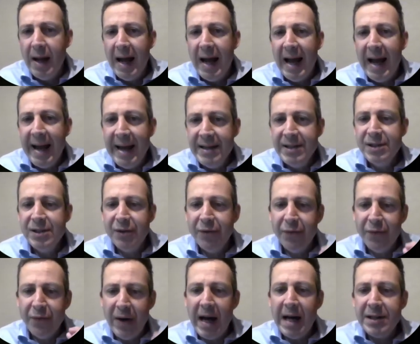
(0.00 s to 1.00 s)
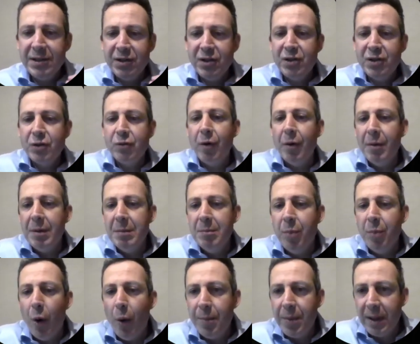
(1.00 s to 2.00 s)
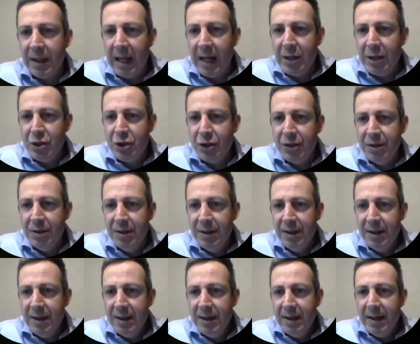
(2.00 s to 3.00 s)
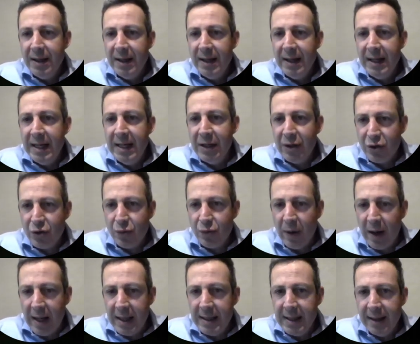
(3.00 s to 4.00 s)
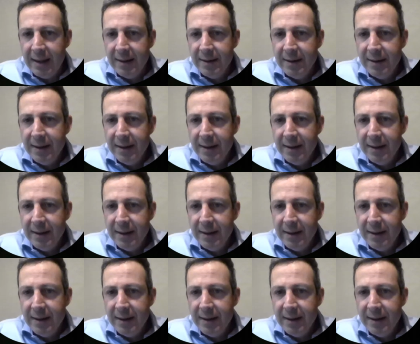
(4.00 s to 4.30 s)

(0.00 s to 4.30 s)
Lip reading: has the fastest growing population in Australia.